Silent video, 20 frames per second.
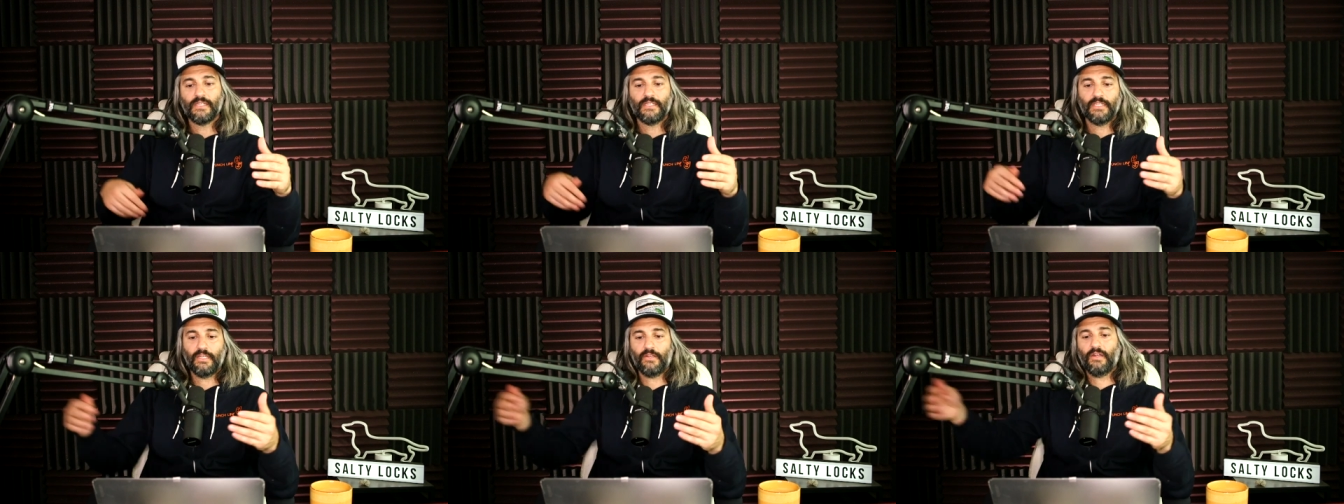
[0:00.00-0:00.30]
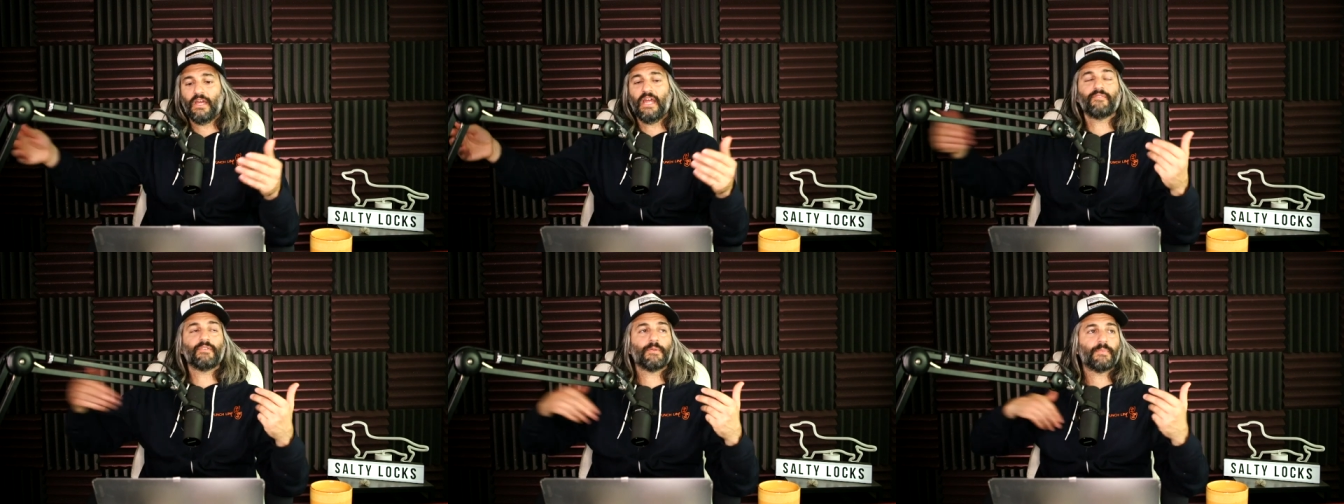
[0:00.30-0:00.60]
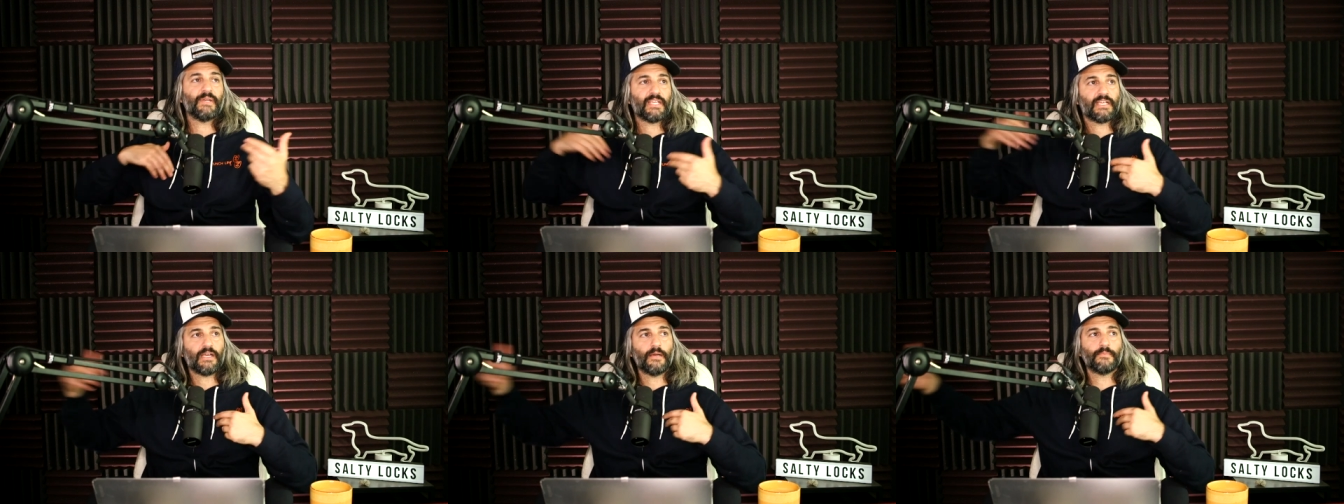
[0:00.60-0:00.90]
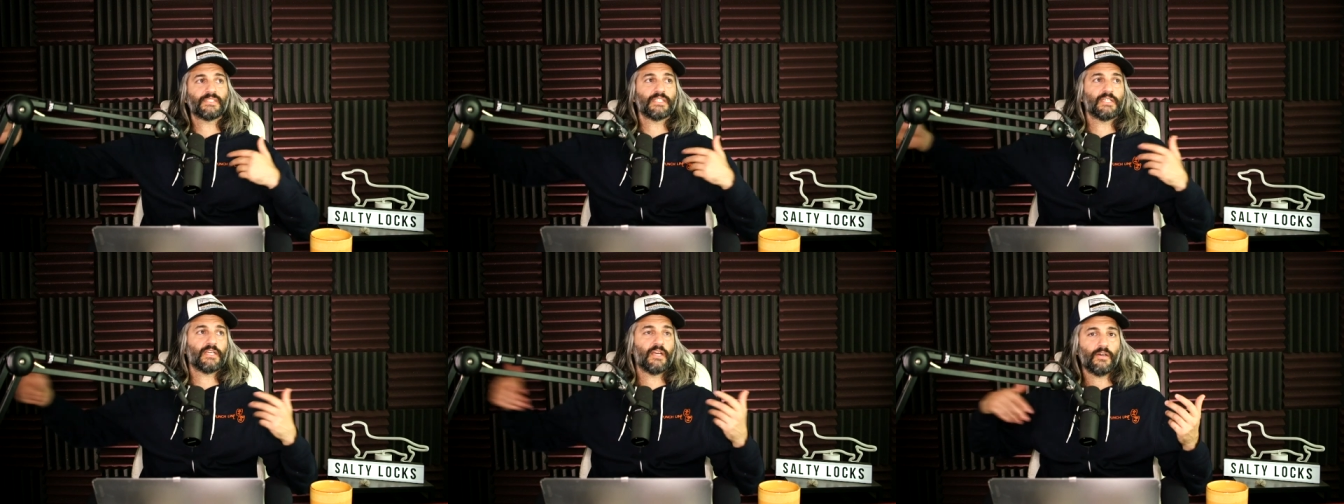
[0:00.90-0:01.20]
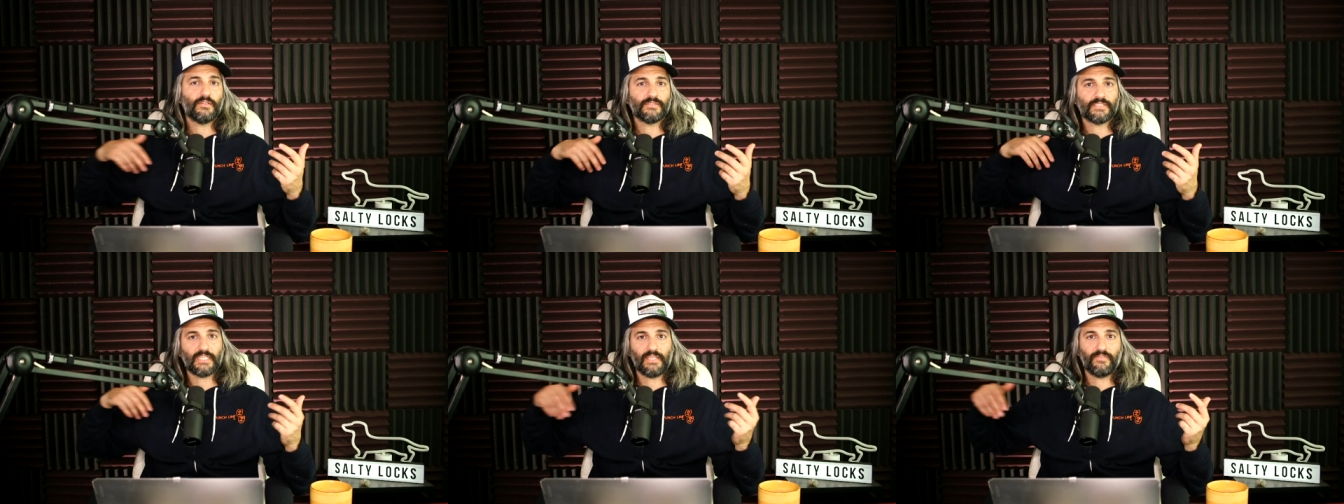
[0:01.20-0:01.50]
you know, everybody comes and
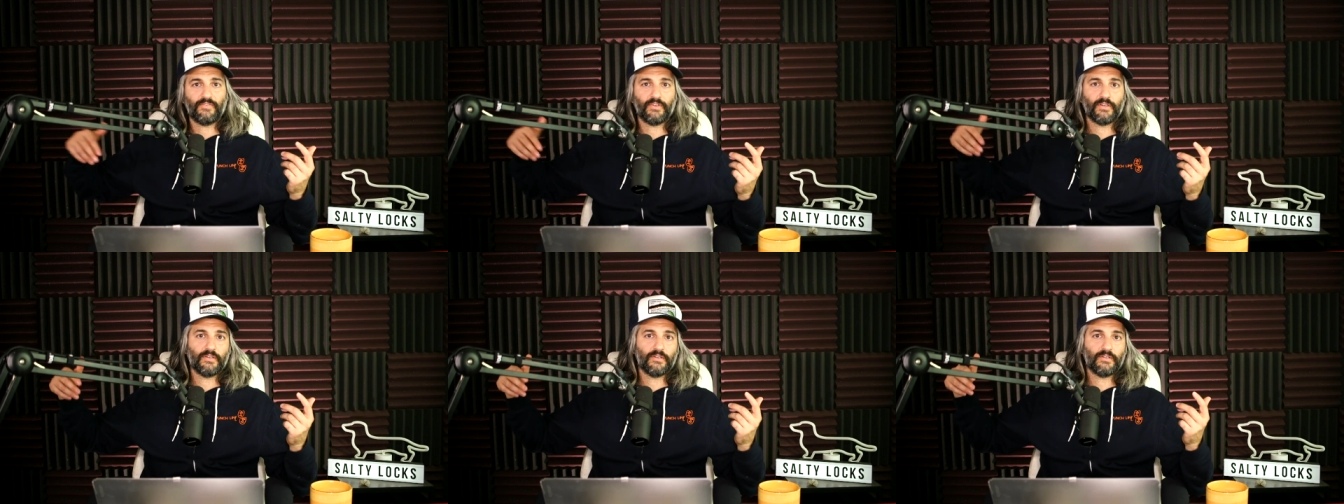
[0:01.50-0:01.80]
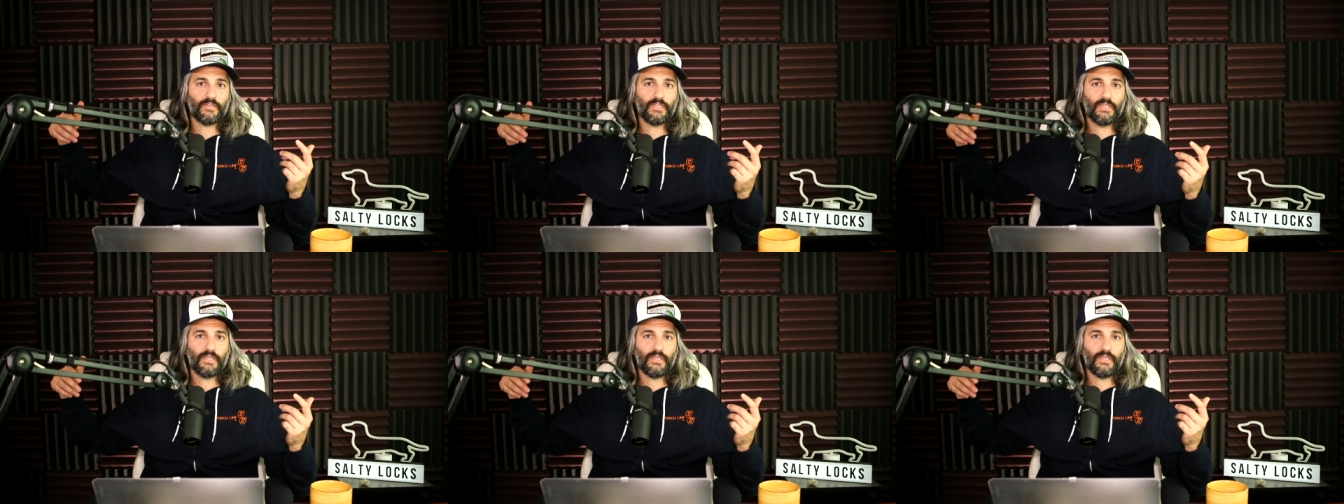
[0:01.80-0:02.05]
goes. Like if you're,